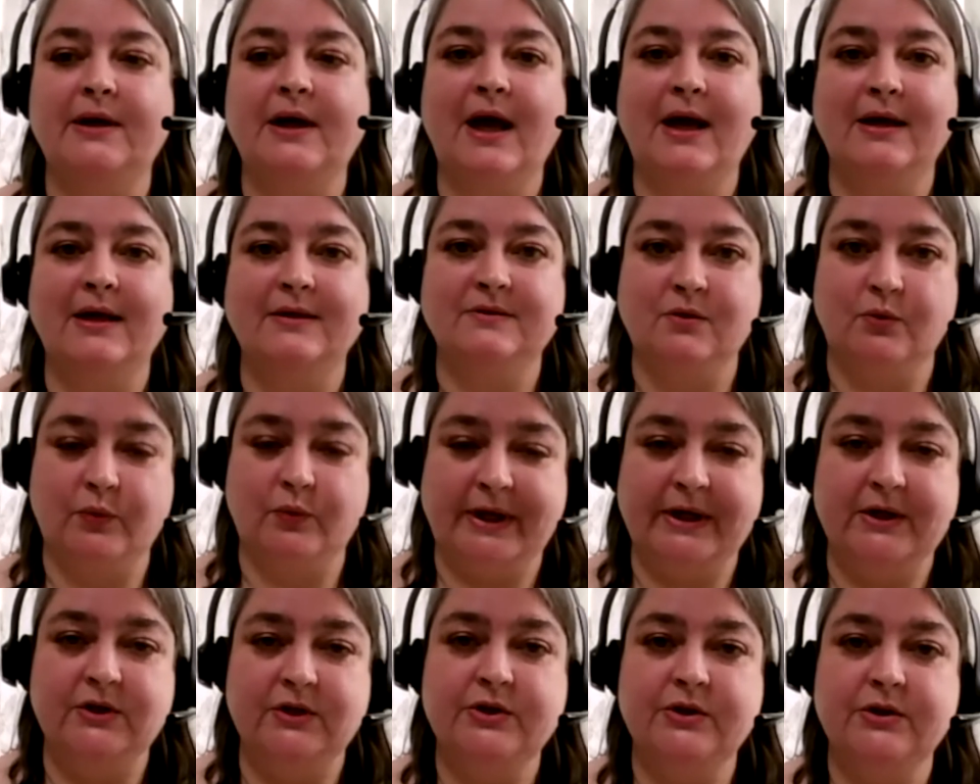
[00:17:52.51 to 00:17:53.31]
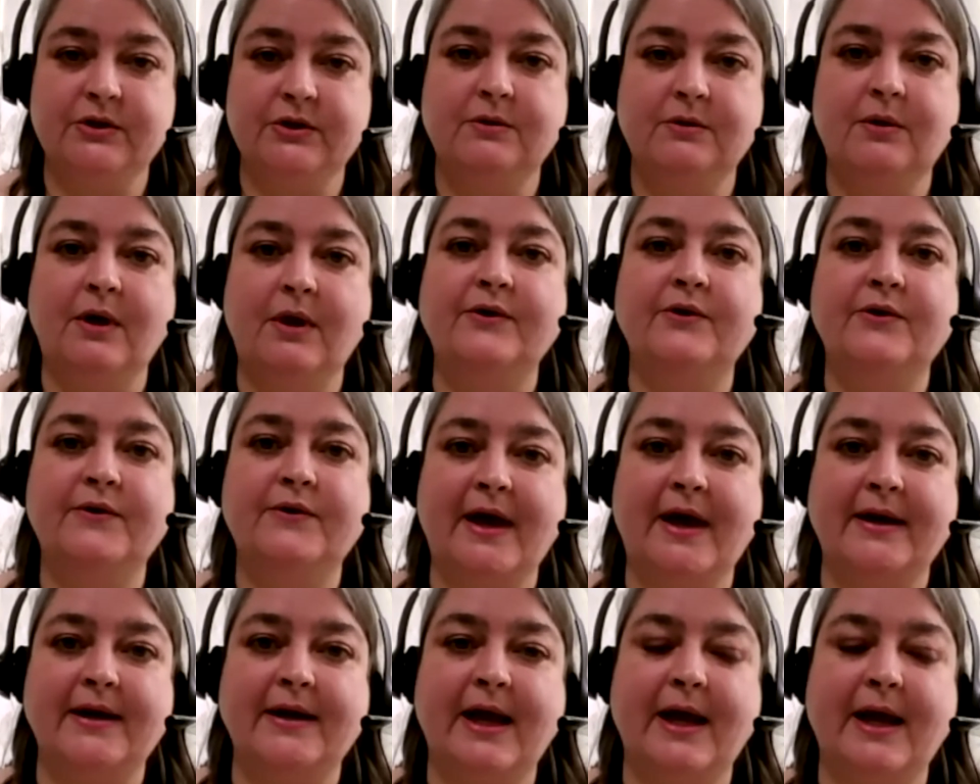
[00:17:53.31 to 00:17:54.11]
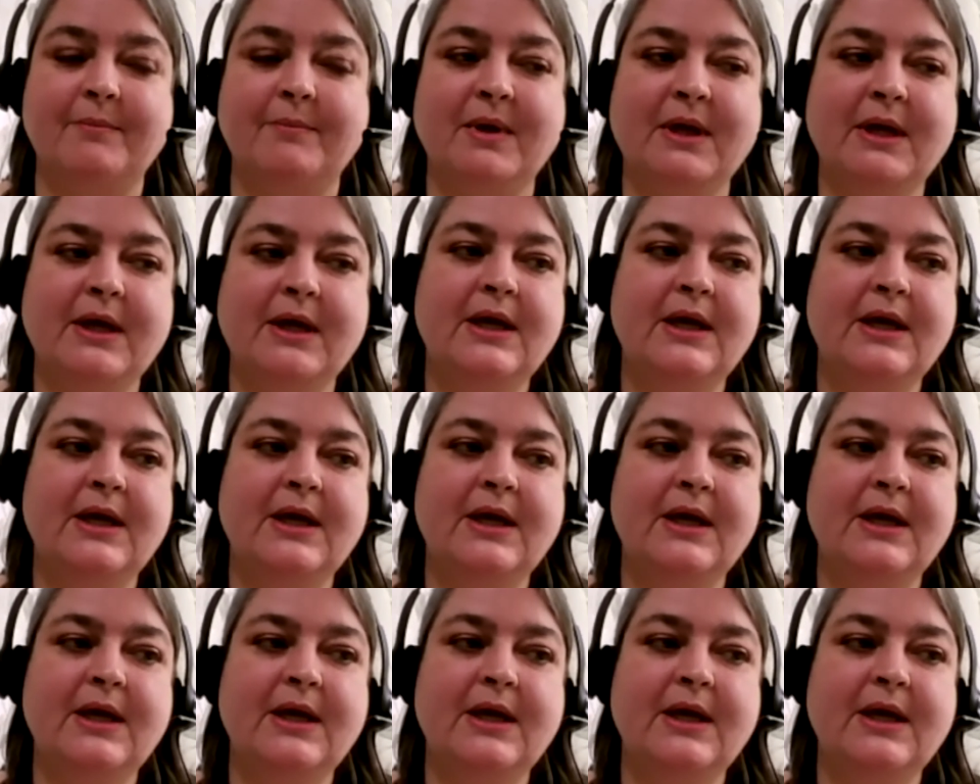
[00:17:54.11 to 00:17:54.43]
as a witch under that name.